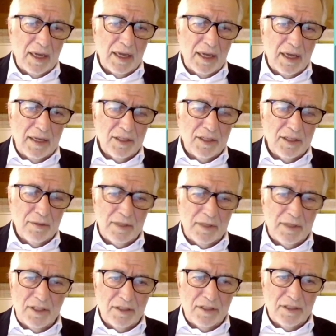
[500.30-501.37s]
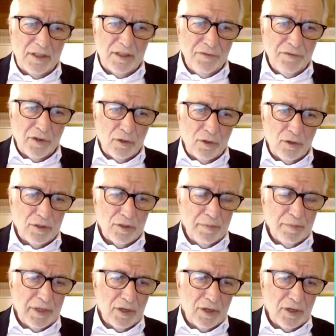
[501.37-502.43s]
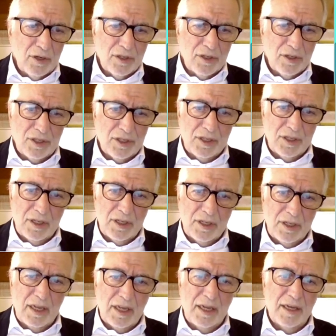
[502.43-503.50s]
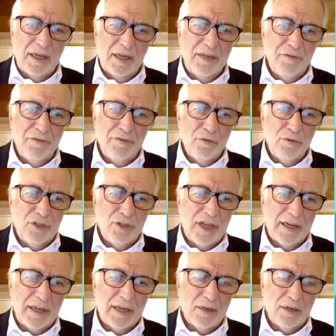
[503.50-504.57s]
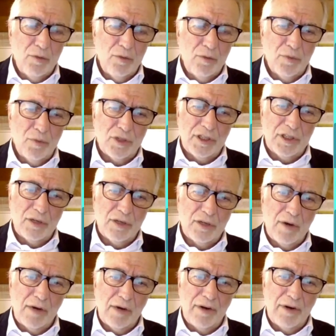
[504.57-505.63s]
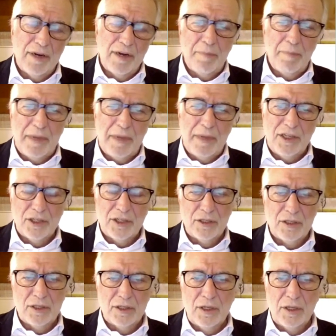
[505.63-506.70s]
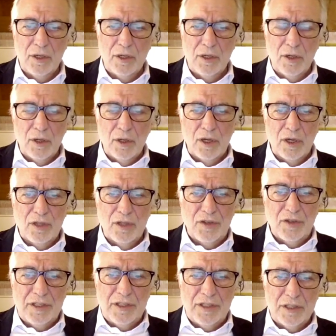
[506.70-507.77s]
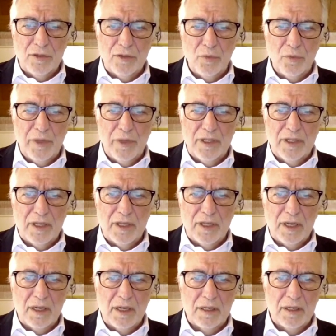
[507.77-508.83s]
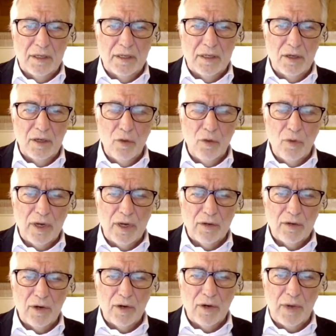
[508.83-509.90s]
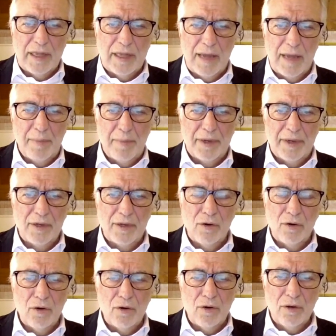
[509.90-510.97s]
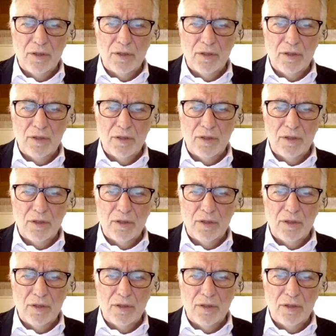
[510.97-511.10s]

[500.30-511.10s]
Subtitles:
is difficult, because if you check lupus anticoagulant in a patient treated with low molecular weight heparin or